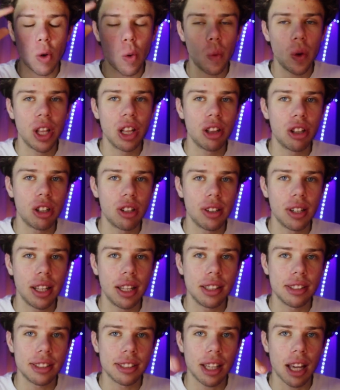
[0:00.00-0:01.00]
winter
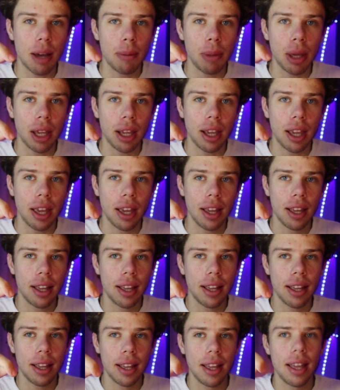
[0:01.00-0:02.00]
is coming.
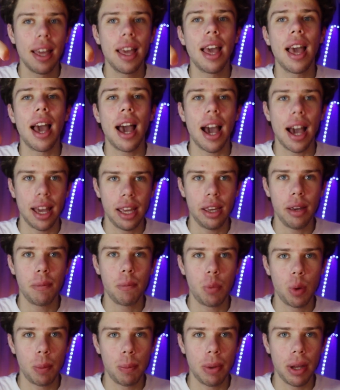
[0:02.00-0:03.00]
I
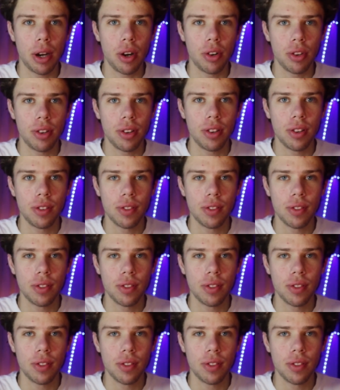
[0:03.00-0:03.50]
am prepared.